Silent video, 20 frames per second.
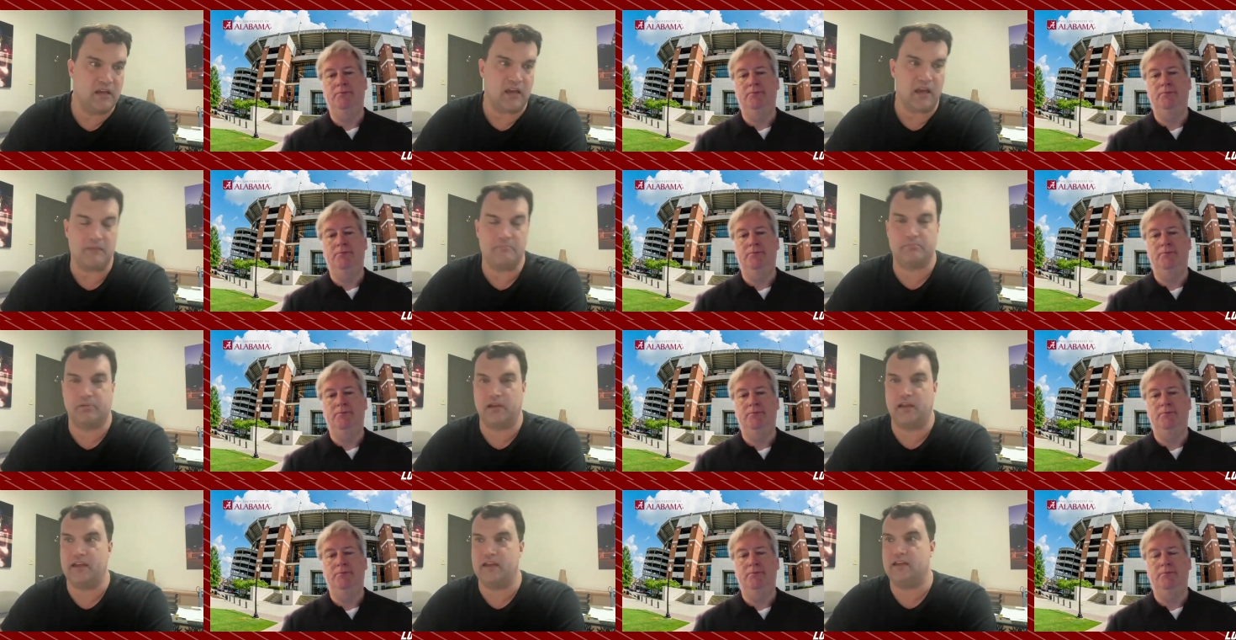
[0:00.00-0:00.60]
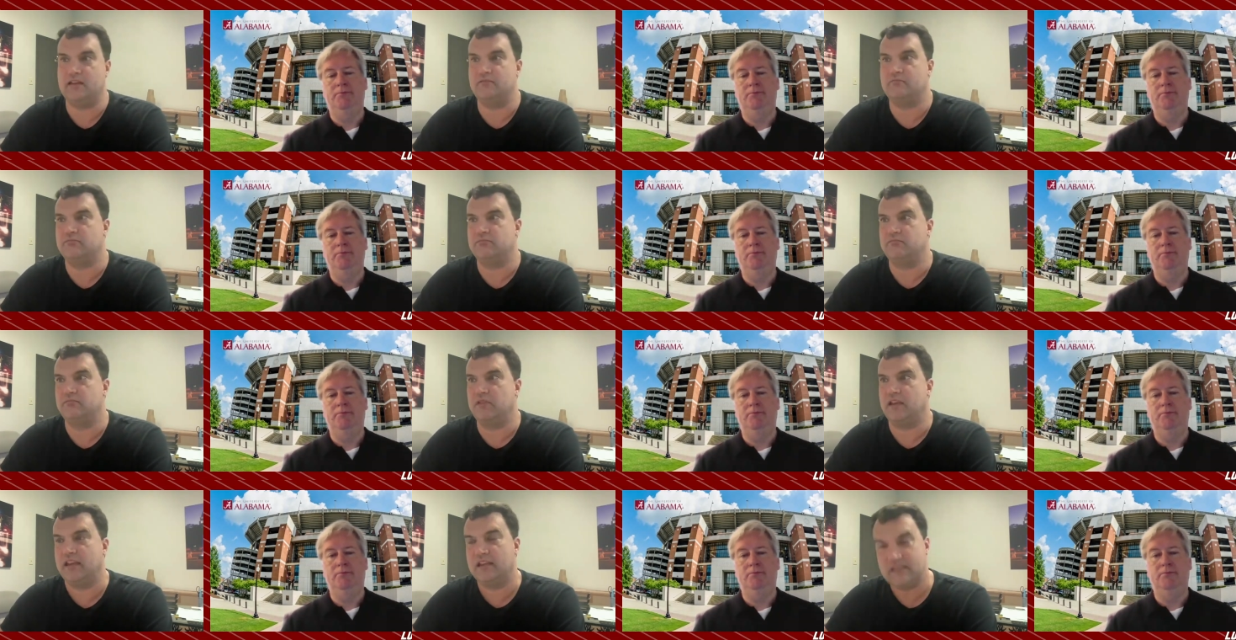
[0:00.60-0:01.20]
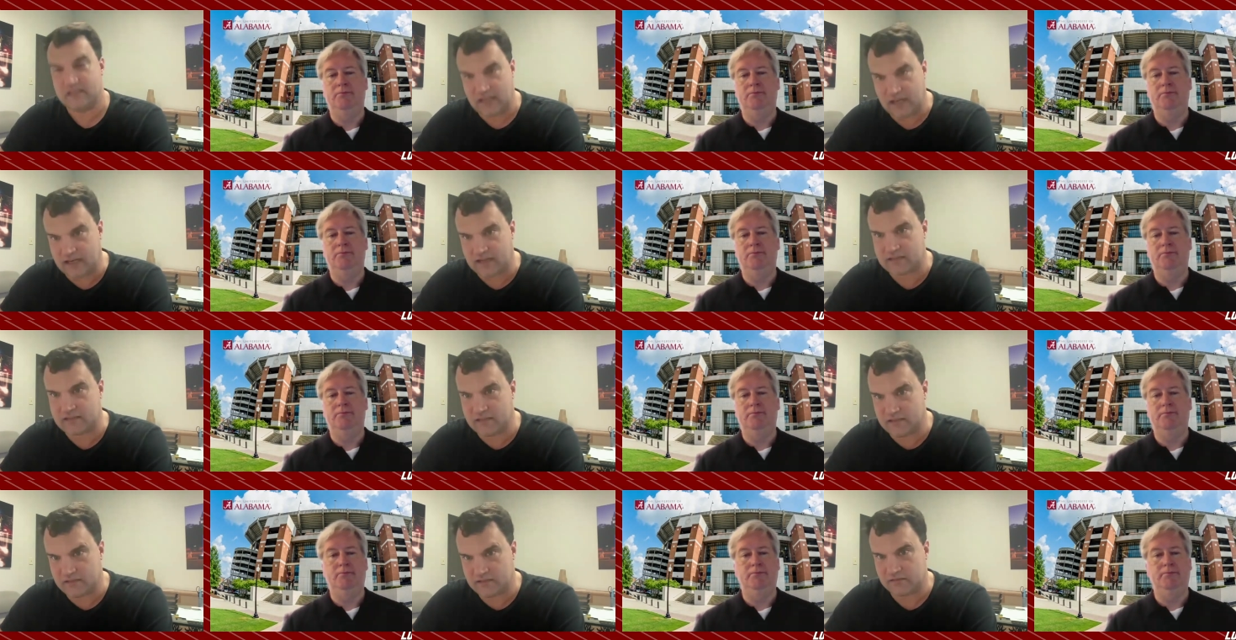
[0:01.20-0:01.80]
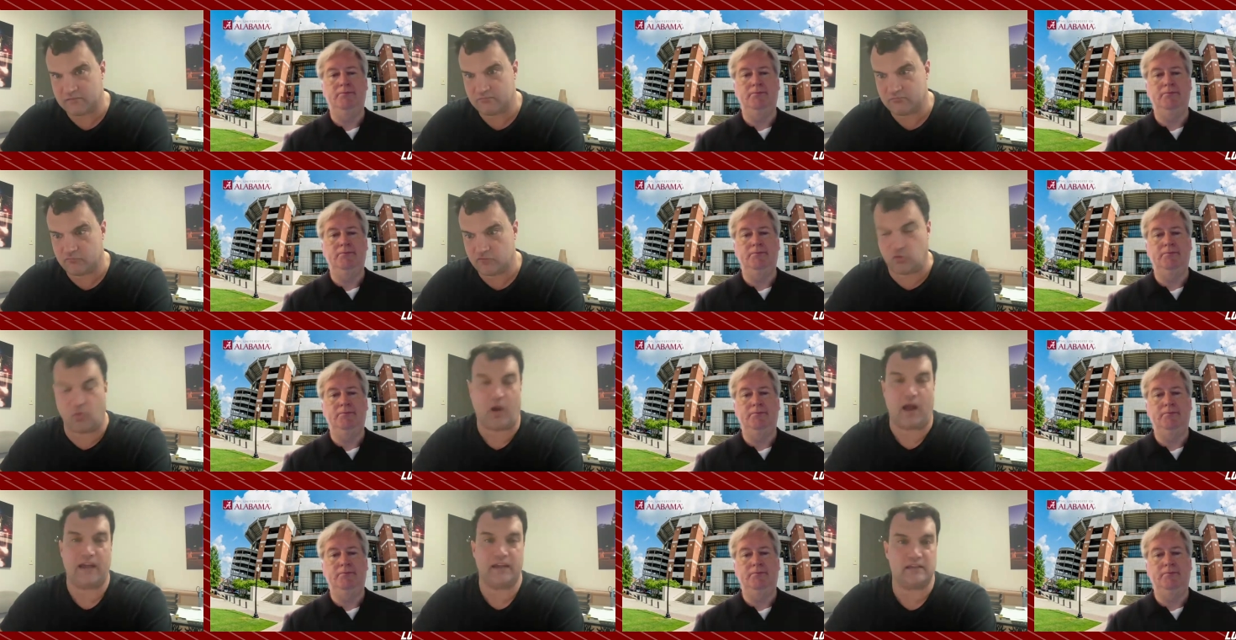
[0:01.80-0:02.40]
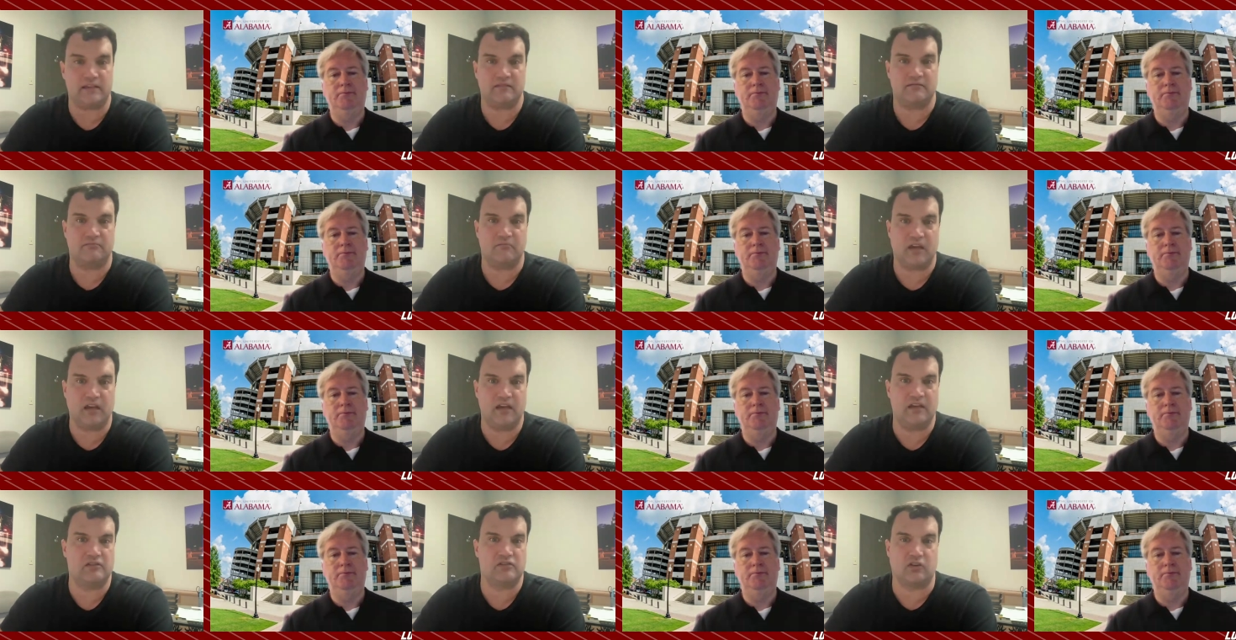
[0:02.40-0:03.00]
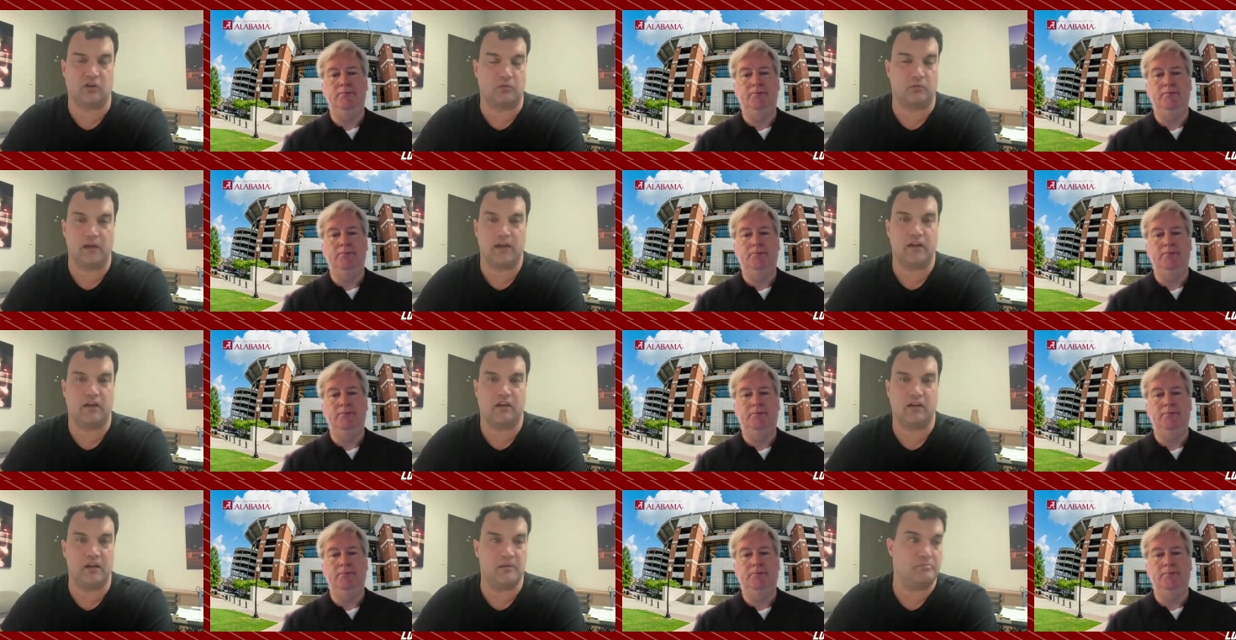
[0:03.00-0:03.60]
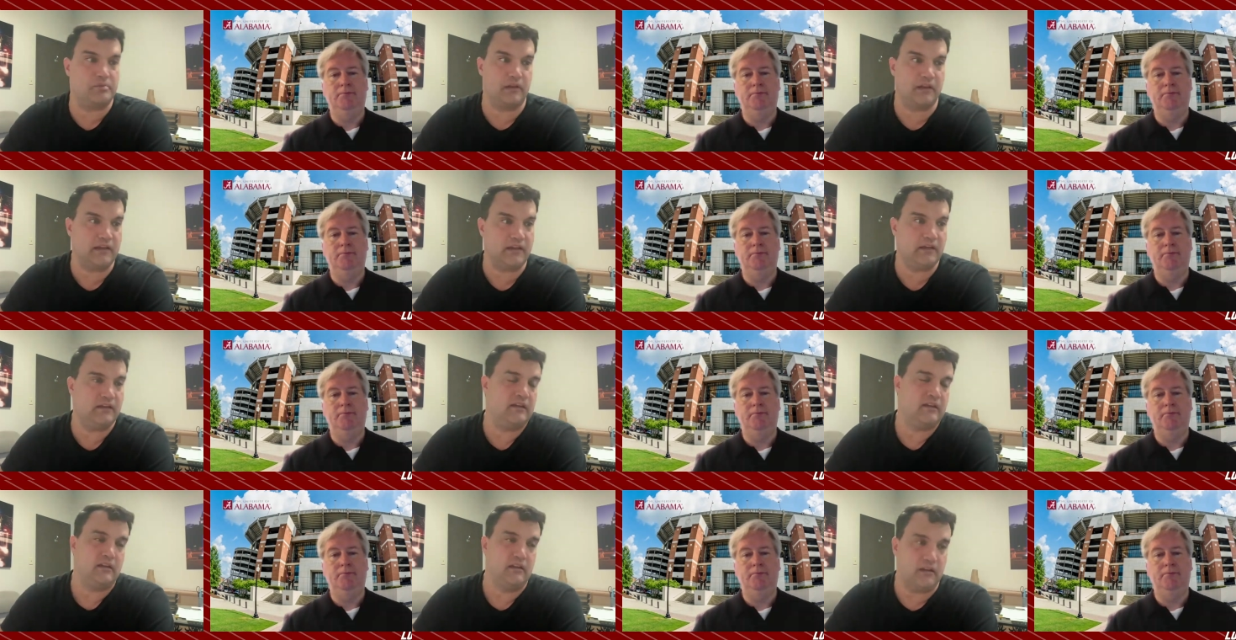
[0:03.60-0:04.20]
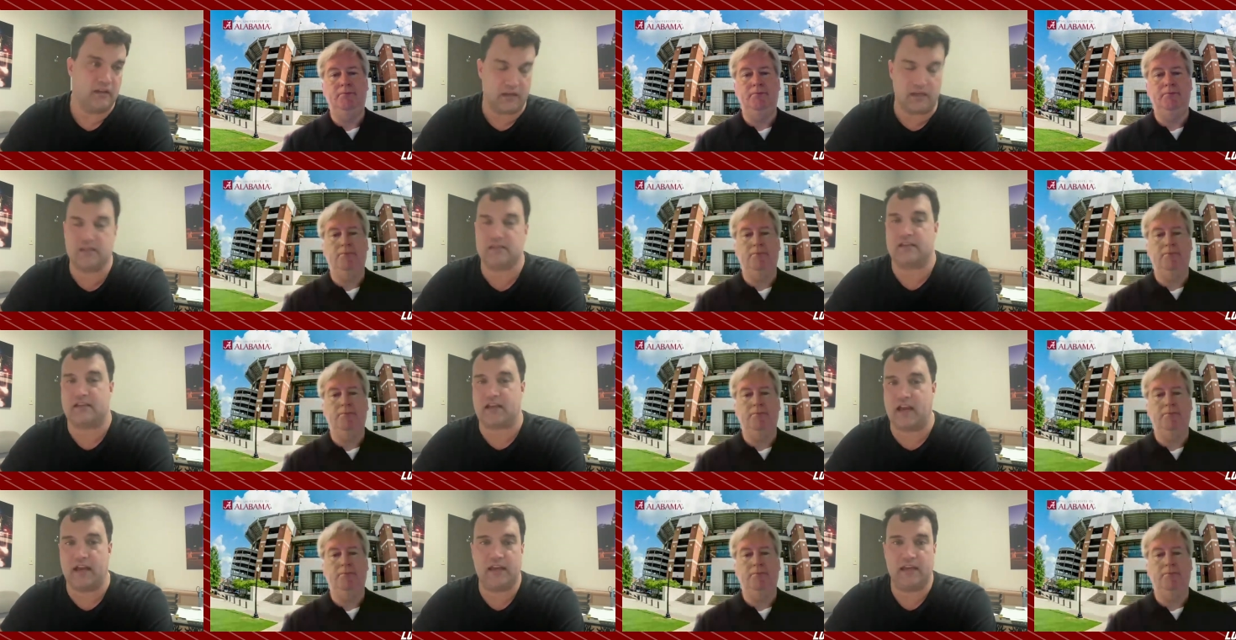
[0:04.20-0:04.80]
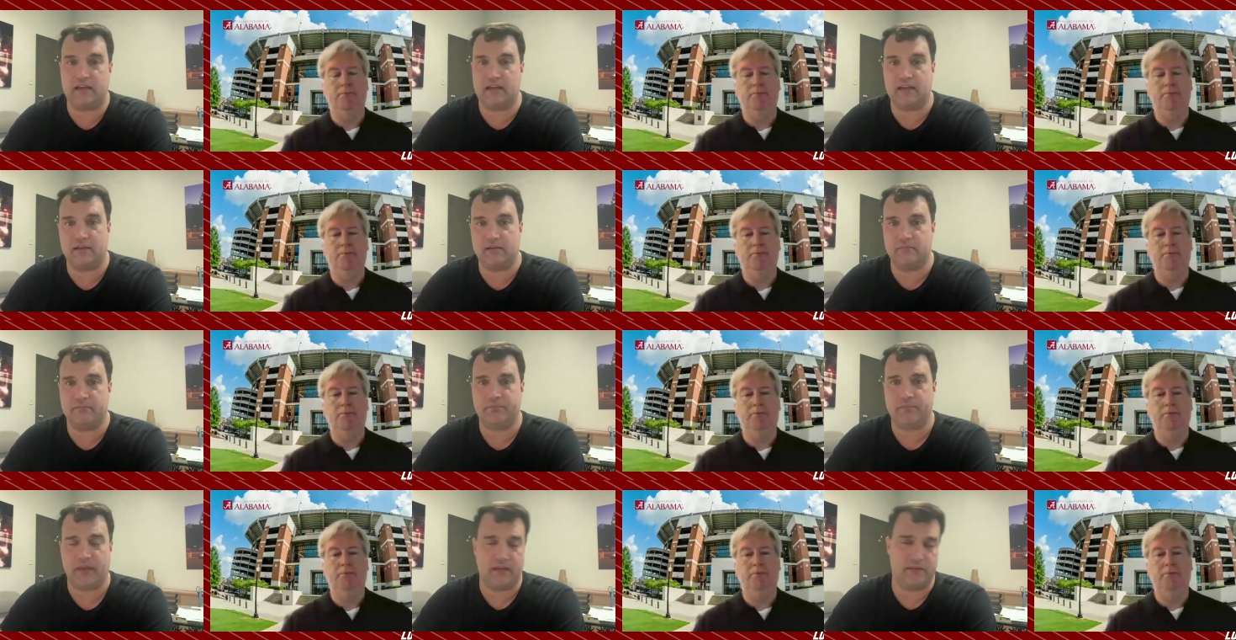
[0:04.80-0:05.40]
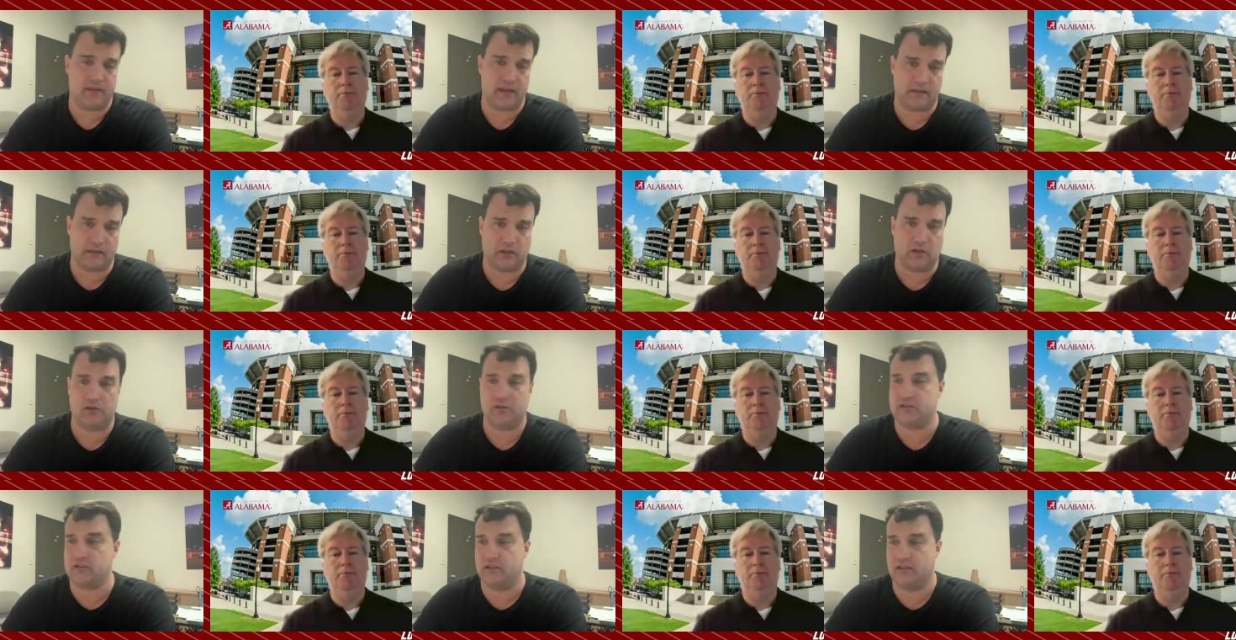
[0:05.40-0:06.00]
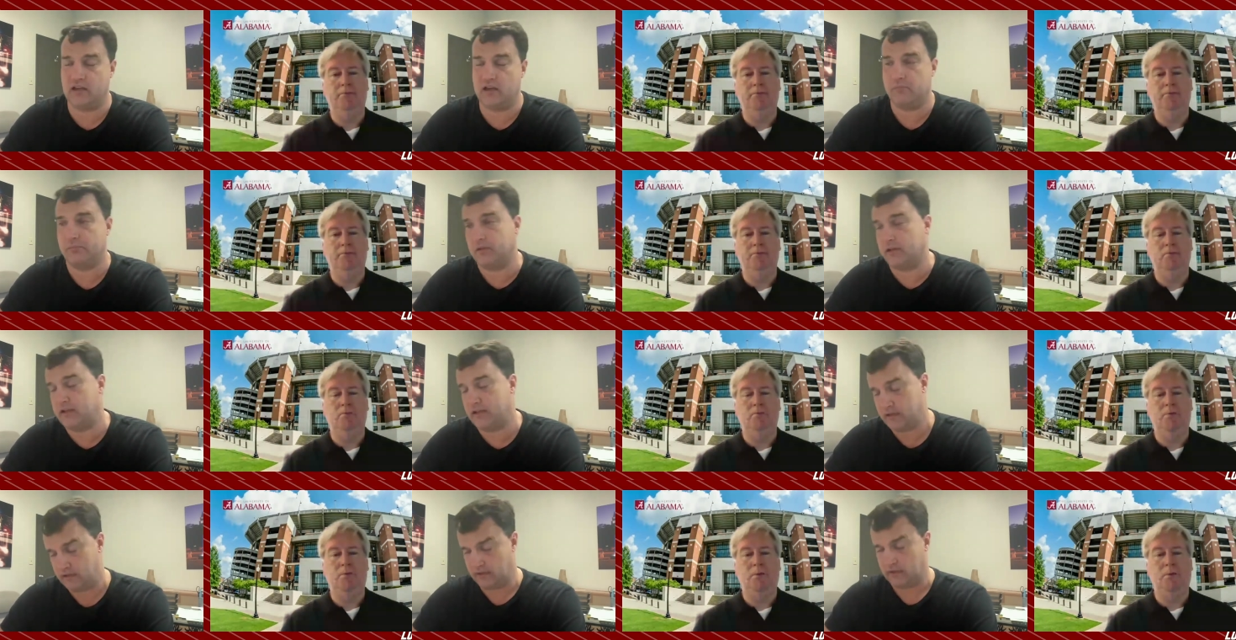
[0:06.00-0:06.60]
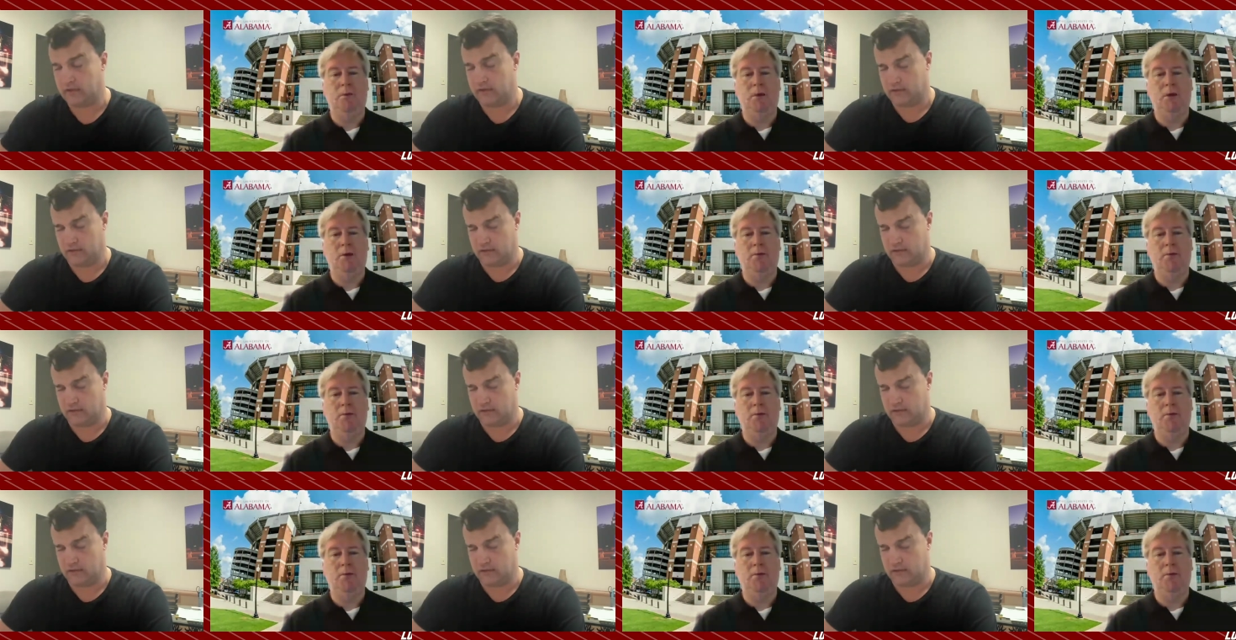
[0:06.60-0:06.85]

Speaker 1: He played in Texas twice in his career. He played against A and M in that loss, and then he played